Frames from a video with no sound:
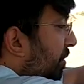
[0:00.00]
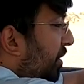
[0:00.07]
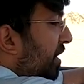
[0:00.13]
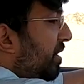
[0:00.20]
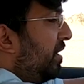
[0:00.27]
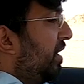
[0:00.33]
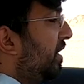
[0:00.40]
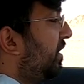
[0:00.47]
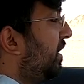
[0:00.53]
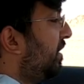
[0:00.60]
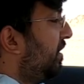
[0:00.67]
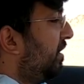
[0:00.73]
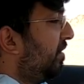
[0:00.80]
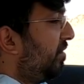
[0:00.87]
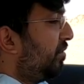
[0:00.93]
out here, and
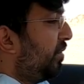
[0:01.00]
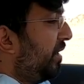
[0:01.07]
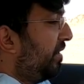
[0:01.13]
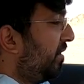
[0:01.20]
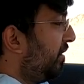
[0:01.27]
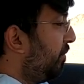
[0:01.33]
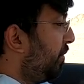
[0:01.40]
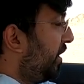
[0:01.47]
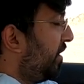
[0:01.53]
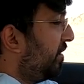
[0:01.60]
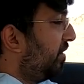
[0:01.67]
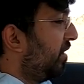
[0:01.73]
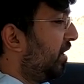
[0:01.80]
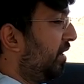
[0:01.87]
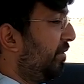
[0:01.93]
then these two AC
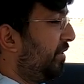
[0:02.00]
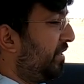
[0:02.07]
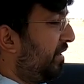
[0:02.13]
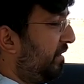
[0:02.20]
vents which